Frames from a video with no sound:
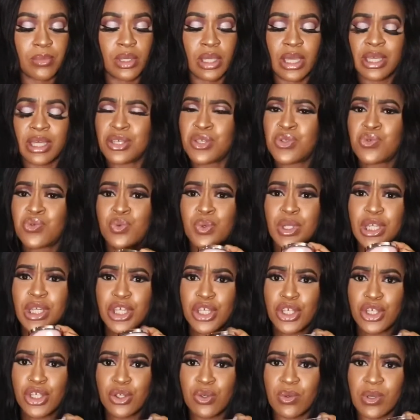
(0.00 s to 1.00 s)
And it's really
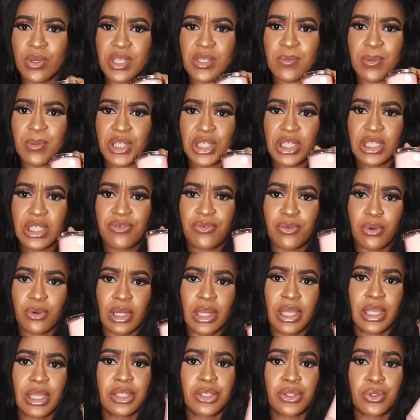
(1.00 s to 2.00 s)
cute, especially for
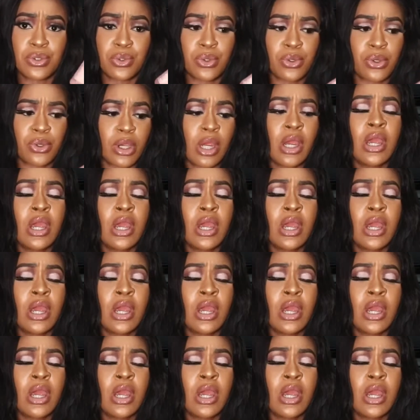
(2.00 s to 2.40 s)
like decor.